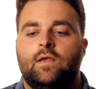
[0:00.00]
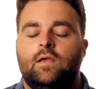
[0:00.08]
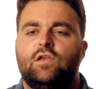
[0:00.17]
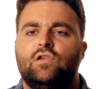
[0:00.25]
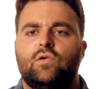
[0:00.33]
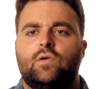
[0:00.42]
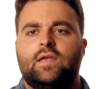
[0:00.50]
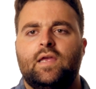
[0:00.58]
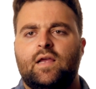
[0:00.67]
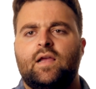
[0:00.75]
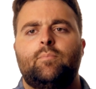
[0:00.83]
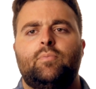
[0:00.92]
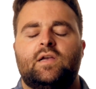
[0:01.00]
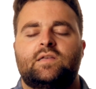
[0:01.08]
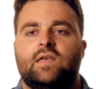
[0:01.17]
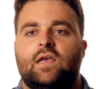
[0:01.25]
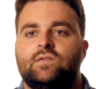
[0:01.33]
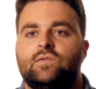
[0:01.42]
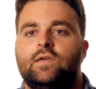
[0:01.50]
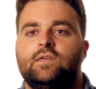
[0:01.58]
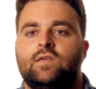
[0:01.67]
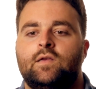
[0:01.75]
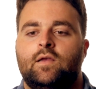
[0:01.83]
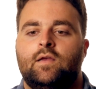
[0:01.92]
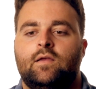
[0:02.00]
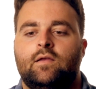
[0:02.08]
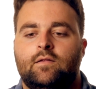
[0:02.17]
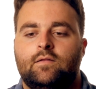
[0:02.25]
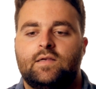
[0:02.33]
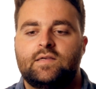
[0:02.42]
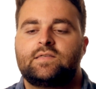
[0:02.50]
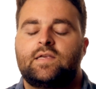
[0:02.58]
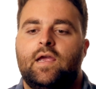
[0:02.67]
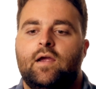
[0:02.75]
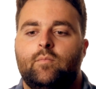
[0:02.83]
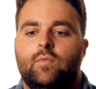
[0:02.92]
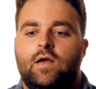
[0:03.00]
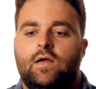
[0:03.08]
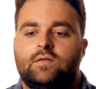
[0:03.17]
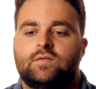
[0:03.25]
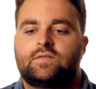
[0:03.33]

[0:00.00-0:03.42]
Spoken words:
and you get a couple accessories, this camera